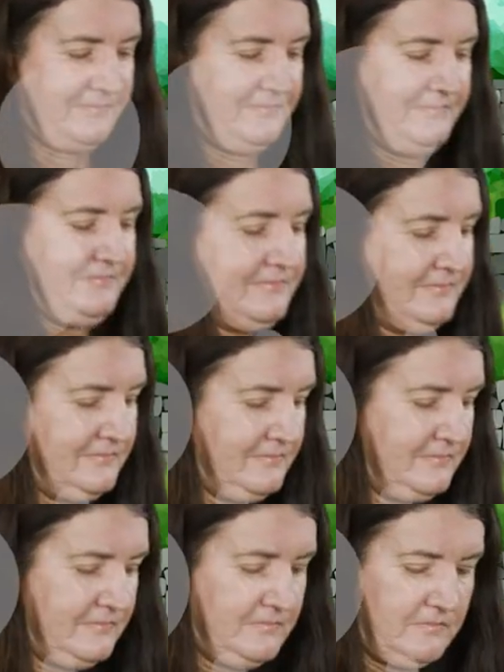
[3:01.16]

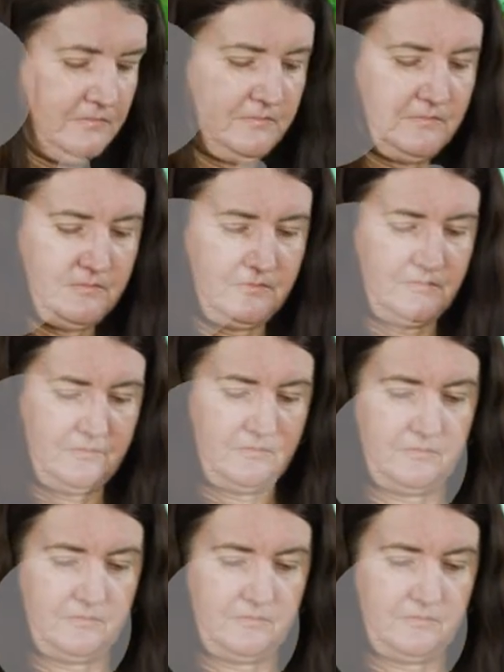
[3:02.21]
(no one is talking)